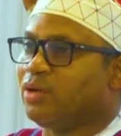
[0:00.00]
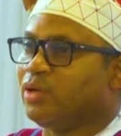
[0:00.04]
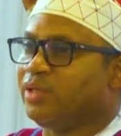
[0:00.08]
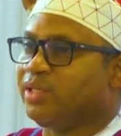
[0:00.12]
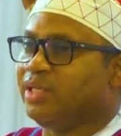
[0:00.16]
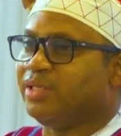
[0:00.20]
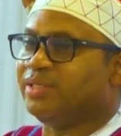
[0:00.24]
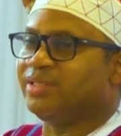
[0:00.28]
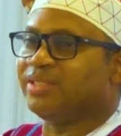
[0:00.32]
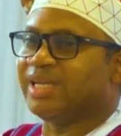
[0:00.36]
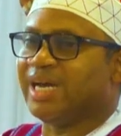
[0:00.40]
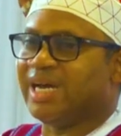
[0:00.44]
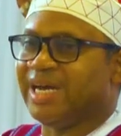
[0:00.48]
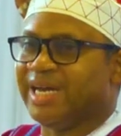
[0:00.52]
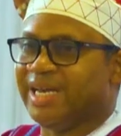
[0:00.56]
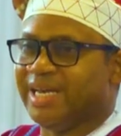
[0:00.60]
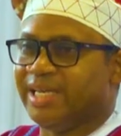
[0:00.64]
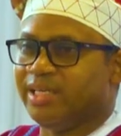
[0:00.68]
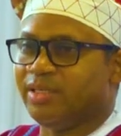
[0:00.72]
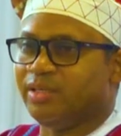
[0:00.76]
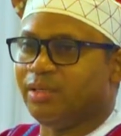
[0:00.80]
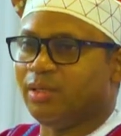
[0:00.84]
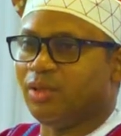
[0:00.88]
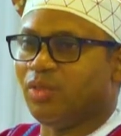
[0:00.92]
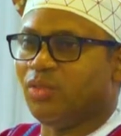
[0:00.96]

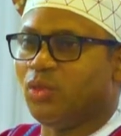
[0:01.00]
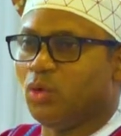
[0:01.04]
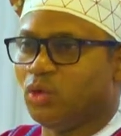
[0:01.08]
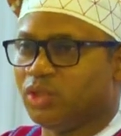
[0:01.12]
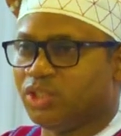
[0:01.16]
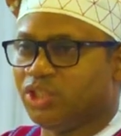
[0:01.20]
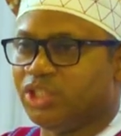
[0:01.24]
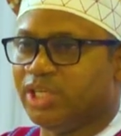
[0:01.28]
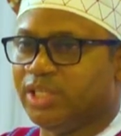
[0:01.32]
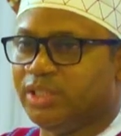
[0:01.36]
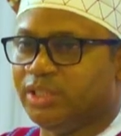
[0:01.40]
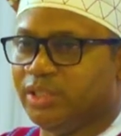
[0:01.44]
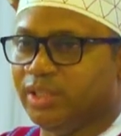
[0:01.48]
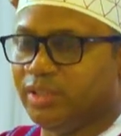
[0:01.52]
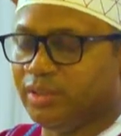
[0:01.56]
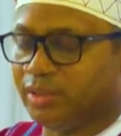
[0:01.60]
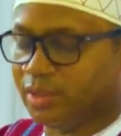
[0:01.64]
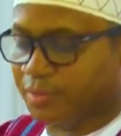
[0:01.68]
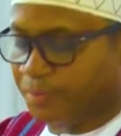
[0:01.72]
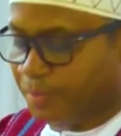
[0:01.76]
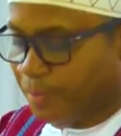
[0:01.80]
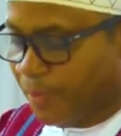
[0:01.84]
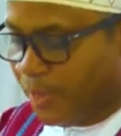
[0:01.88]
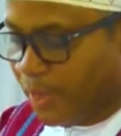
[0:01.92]
design those changes.